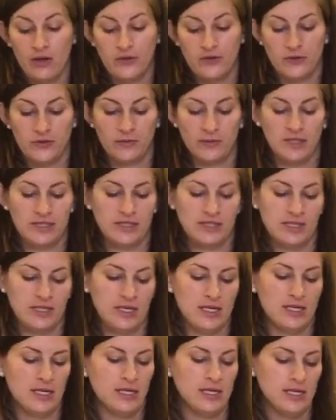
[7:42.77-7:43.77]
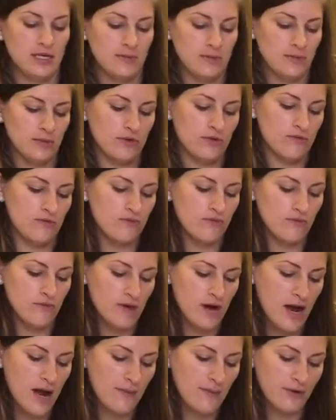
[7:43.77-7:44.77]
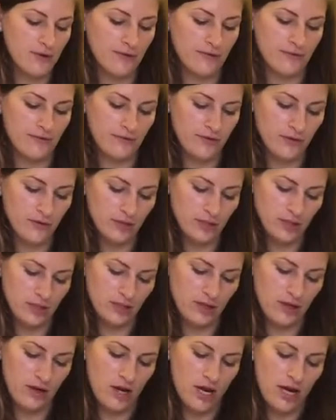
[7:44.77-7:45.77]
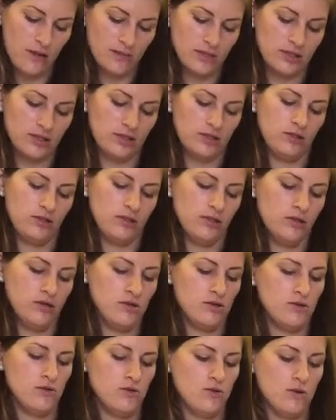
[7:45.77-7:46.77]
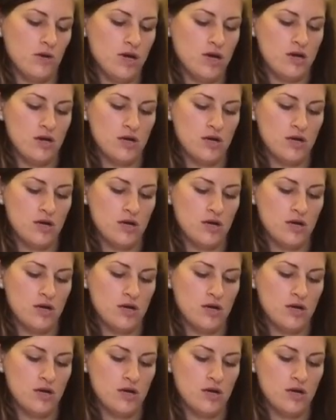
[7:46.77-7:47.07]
So I'm going to take it, I'm going to wrap it a few times, 2,